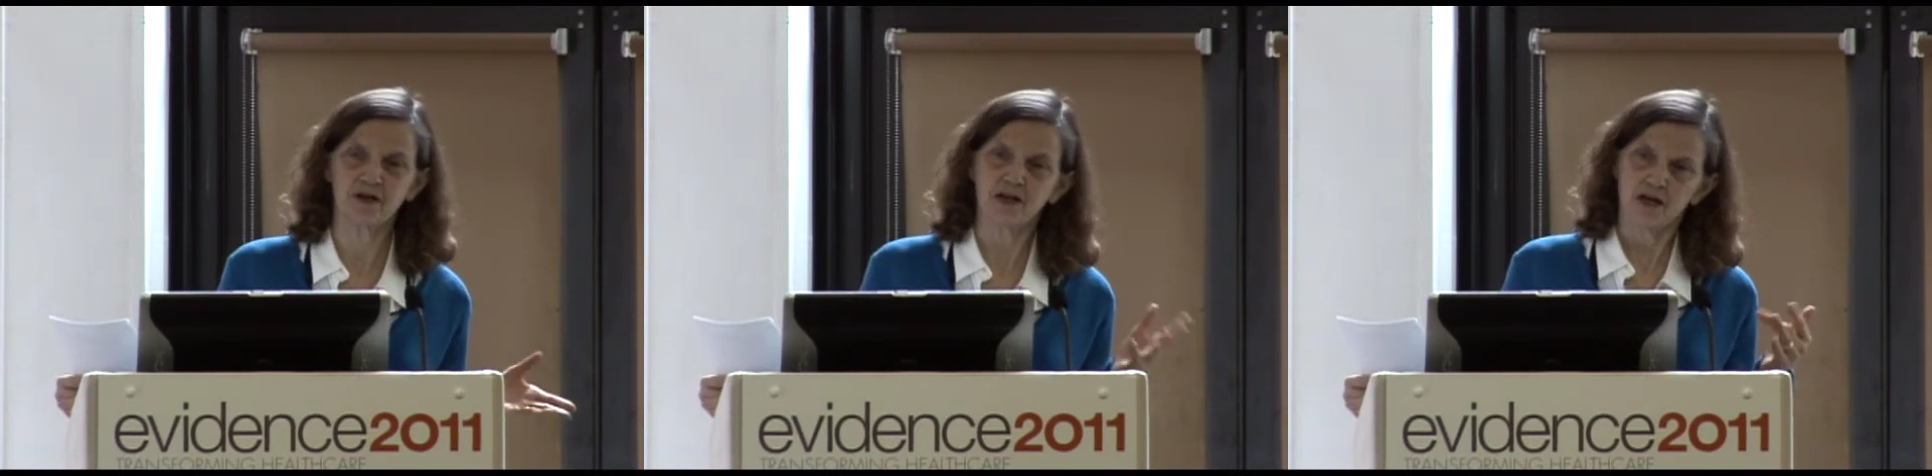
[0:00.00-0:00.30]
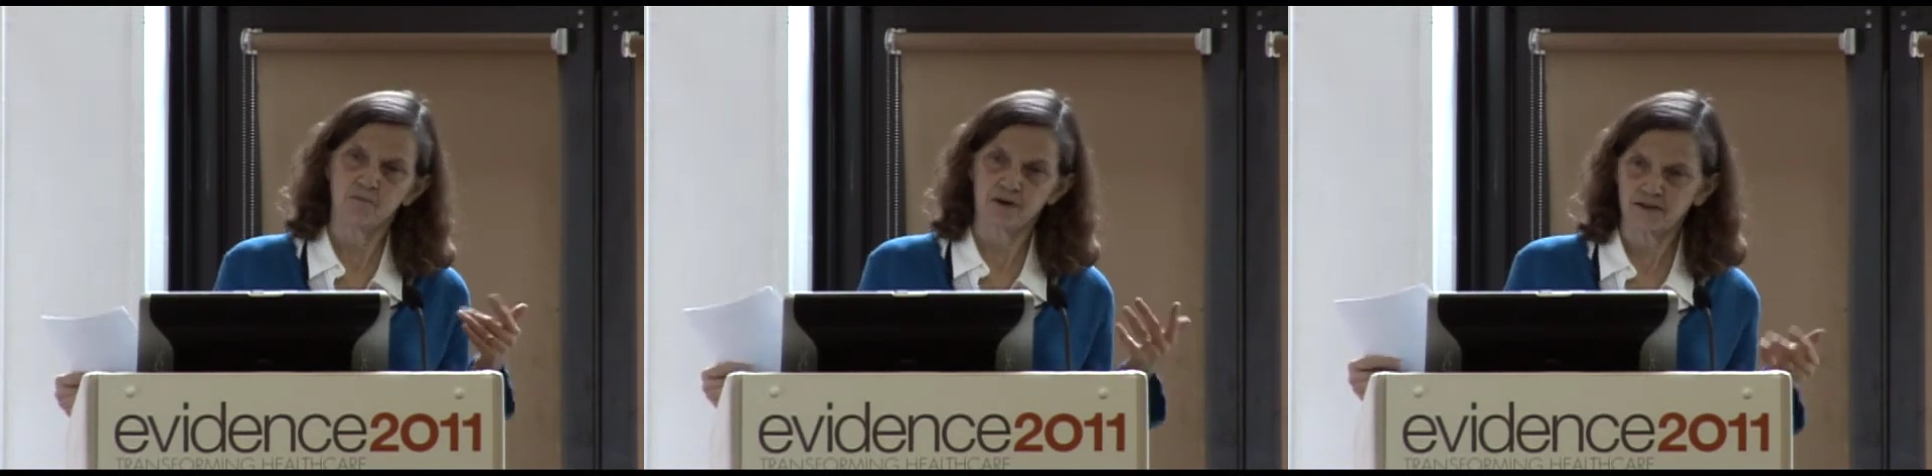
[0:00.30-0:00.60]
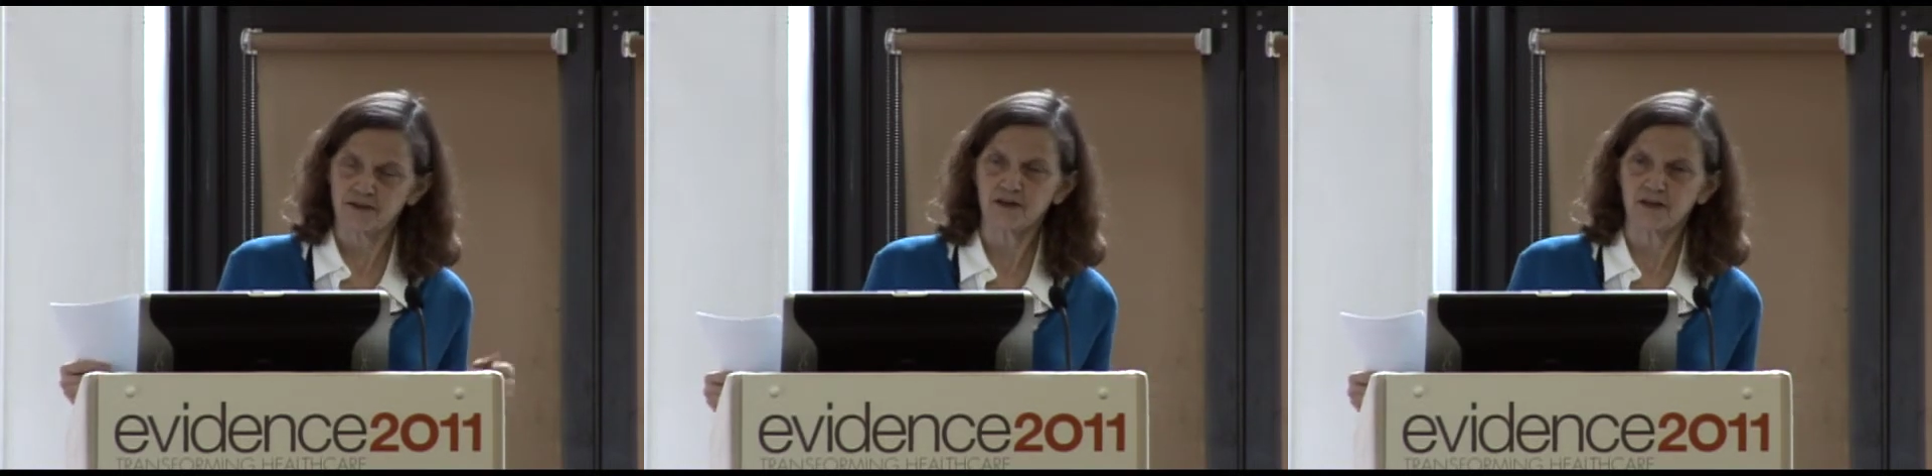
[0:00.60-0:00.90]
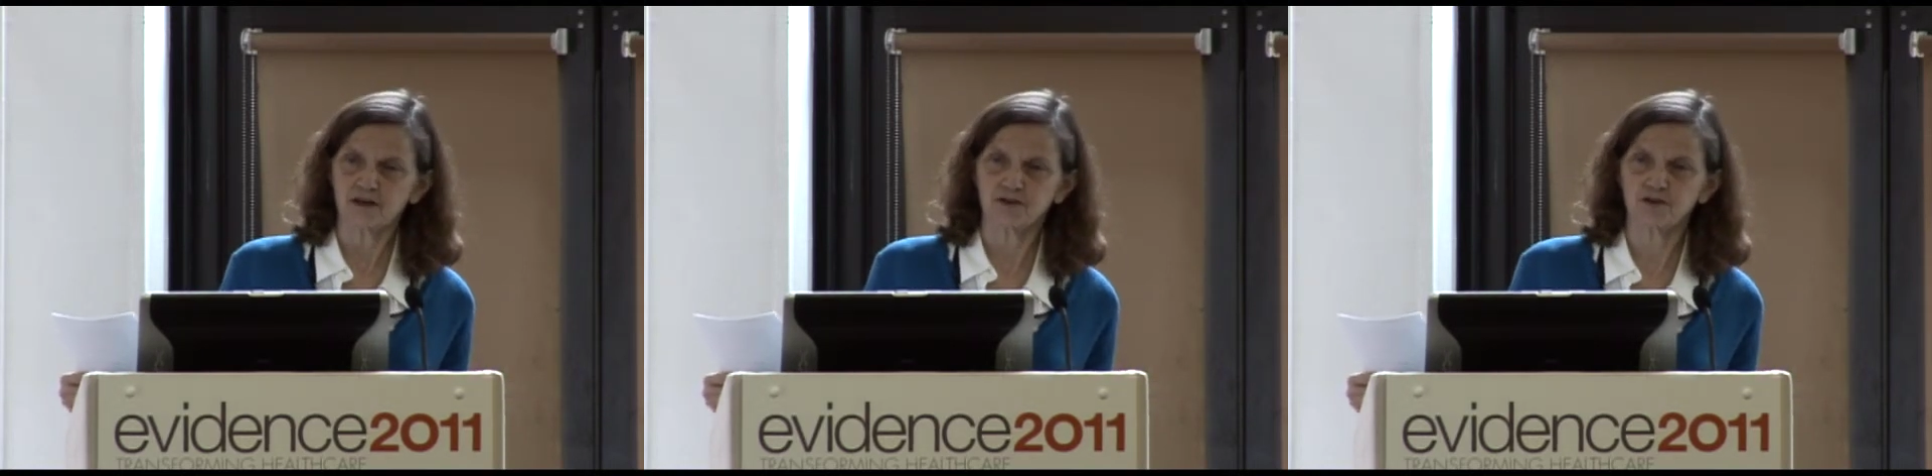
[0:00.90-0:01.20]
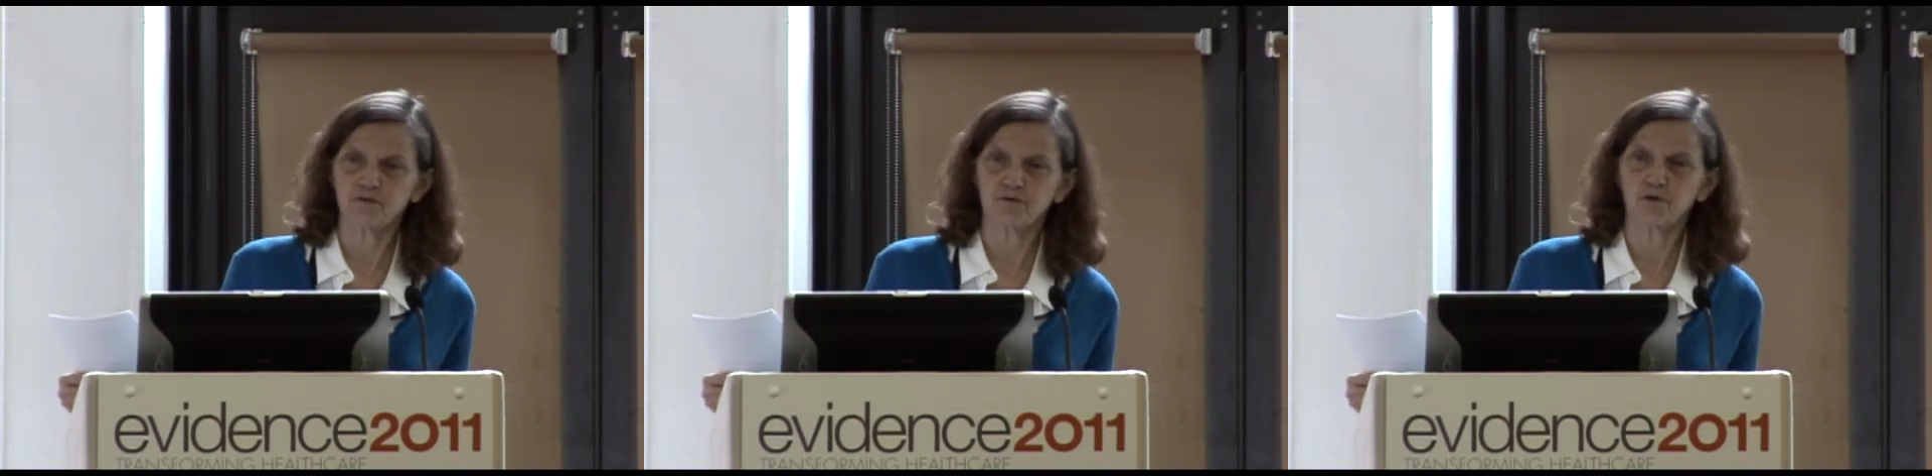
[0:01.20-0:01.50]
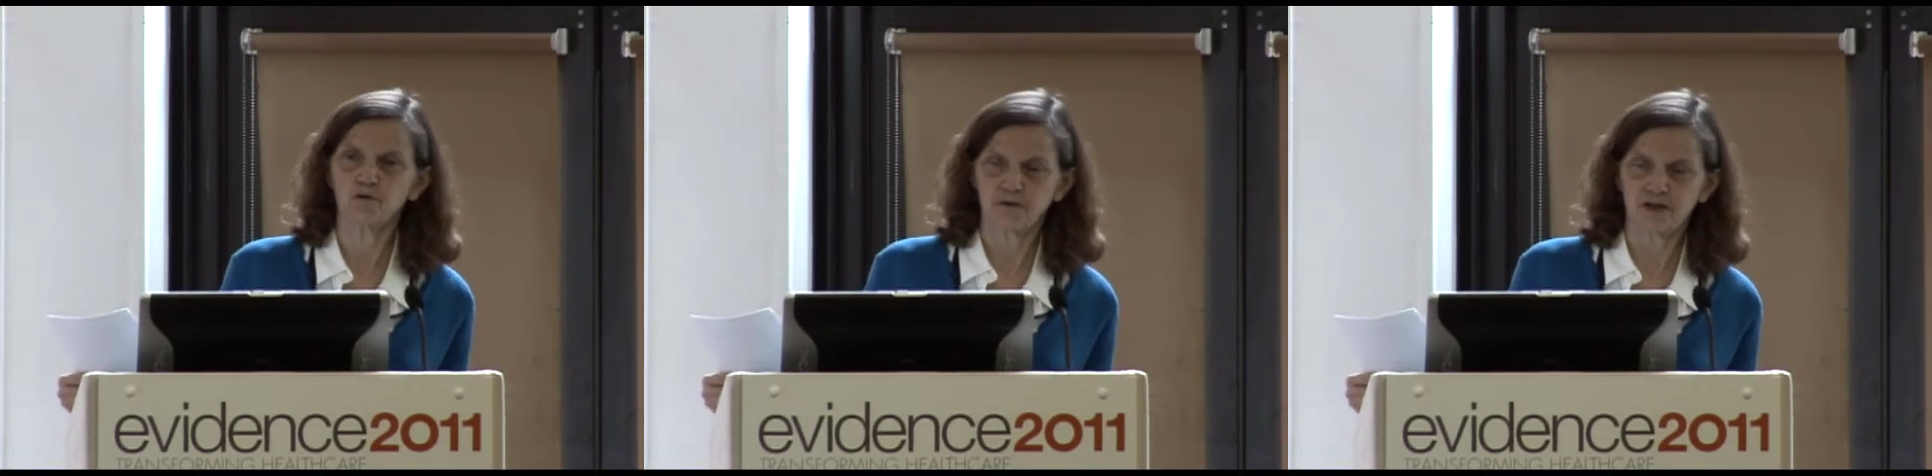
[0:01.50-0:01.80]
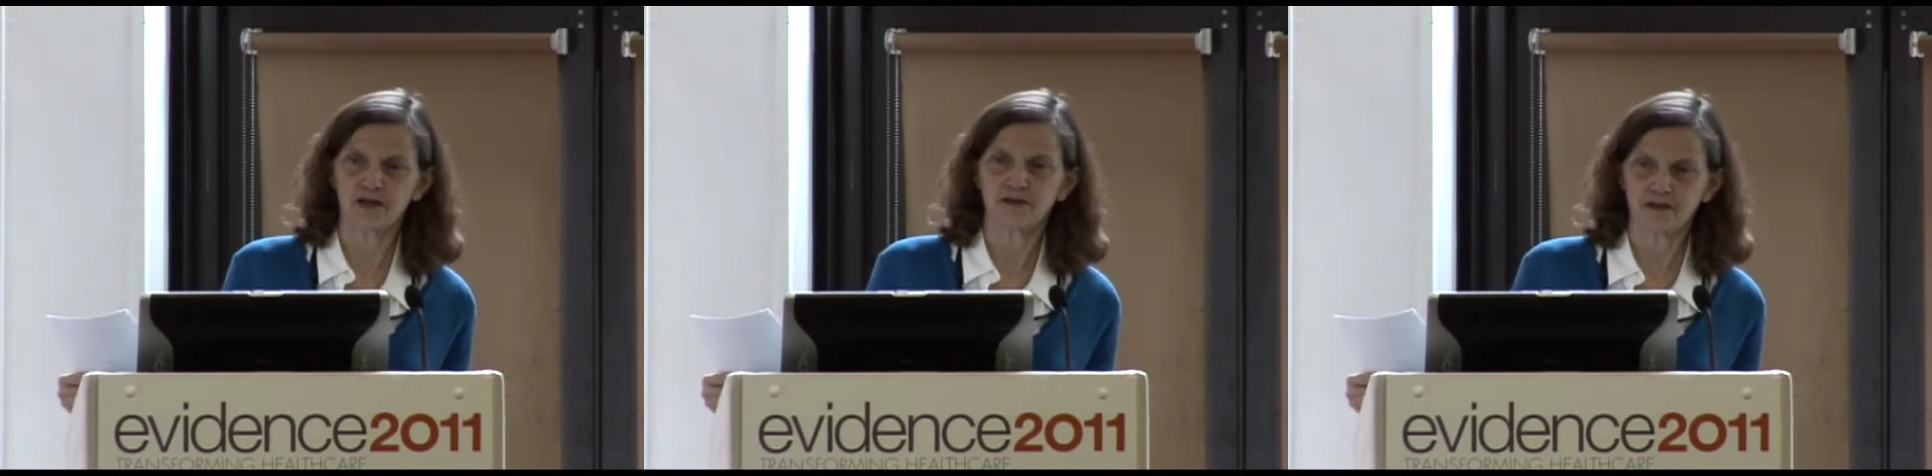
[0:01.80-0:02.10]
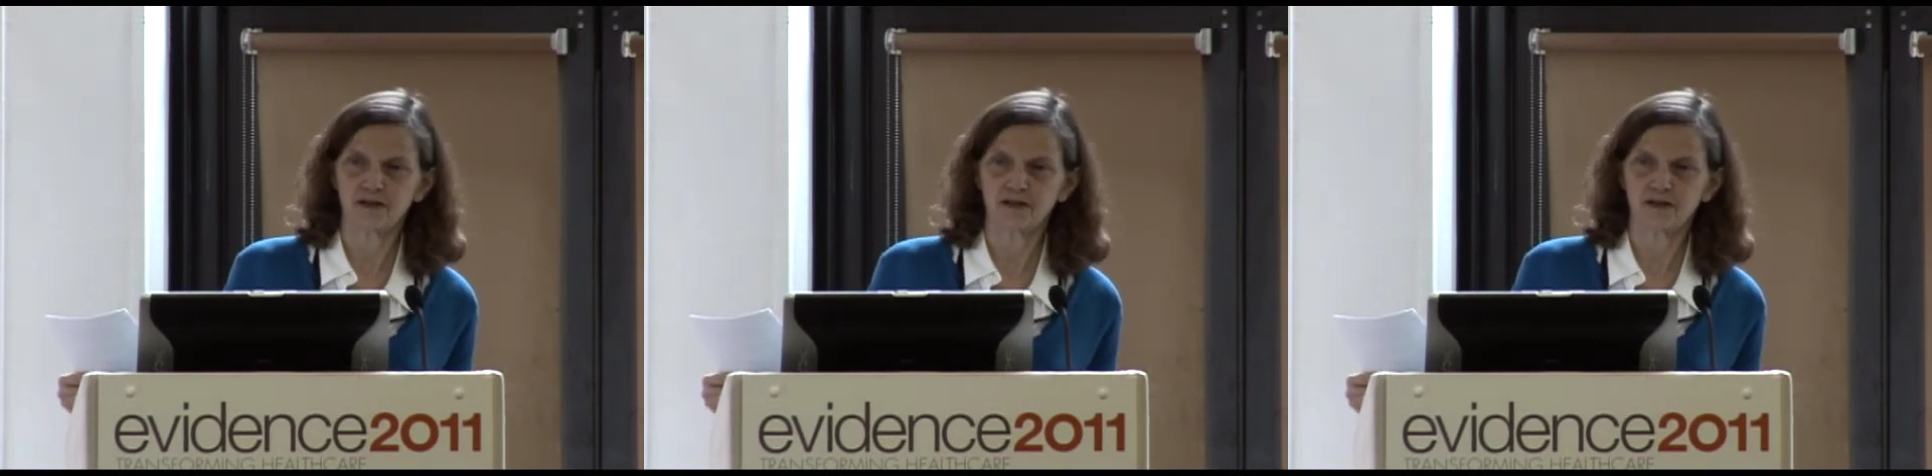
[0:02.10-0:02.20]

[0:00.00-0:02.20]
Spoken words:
But I think their consumer involvement, yes,